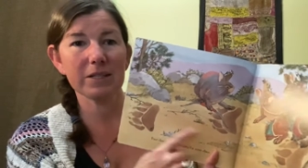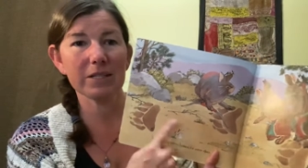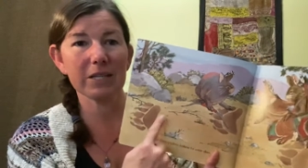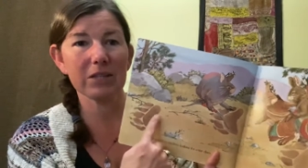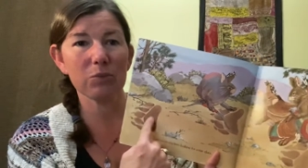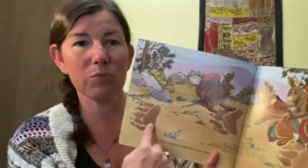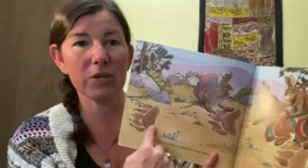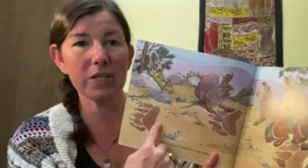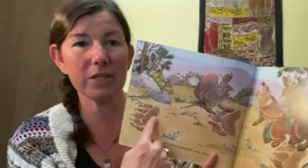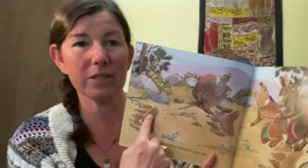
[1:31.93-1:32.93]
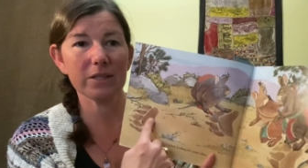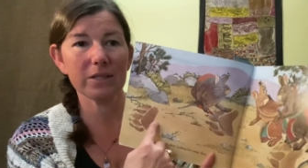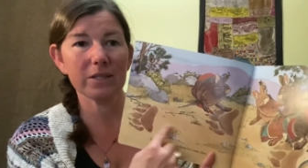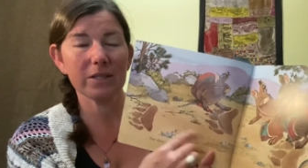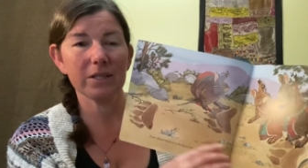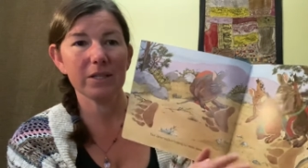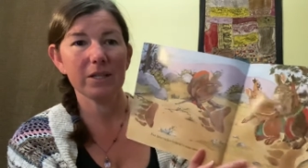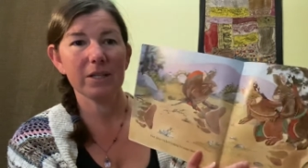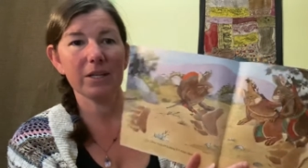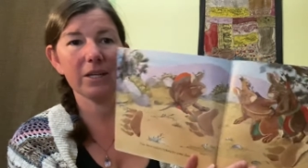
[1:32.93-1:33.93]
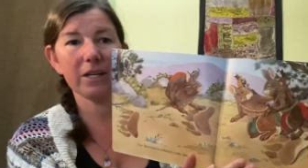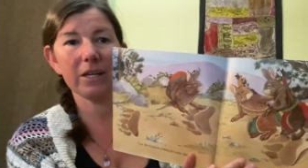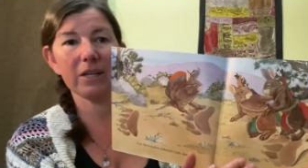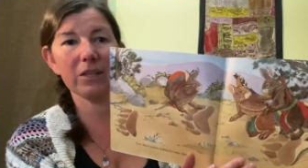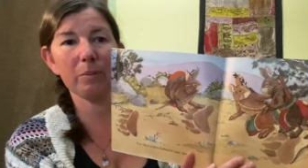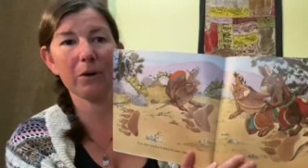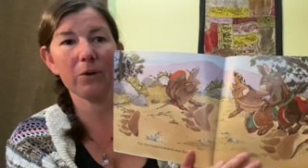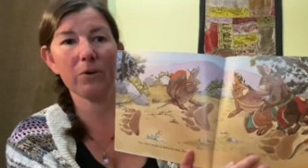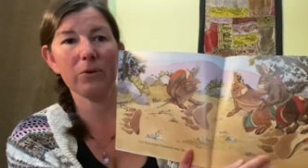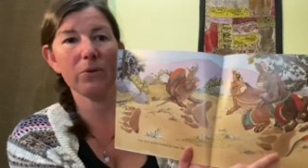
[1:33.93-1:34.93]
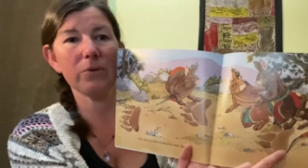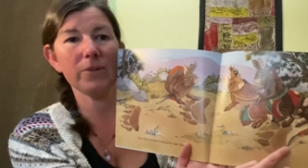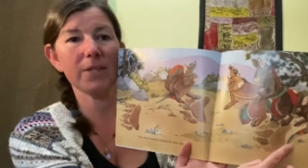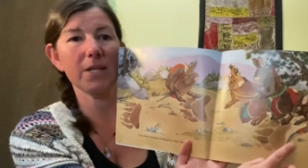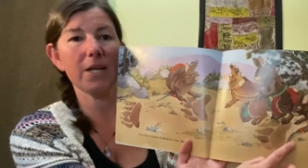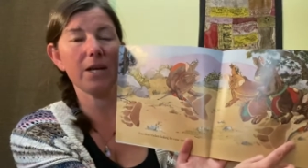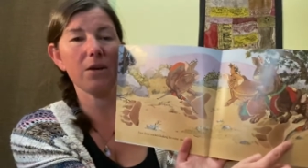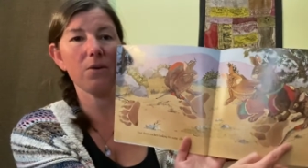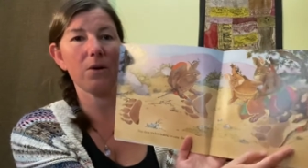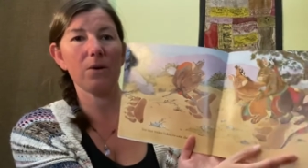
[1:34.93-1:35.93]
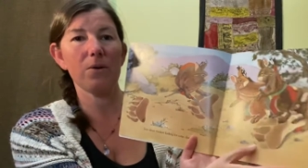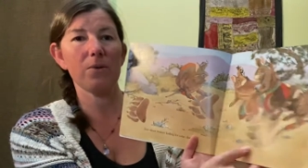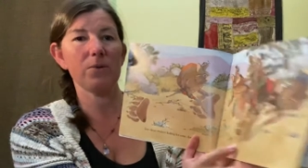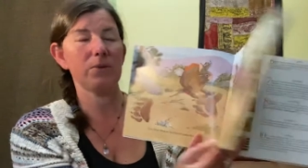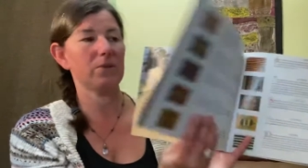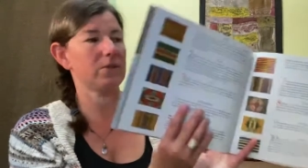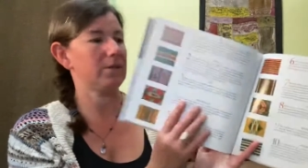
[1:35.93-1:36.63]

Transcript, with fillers: See the prints bows and arrows.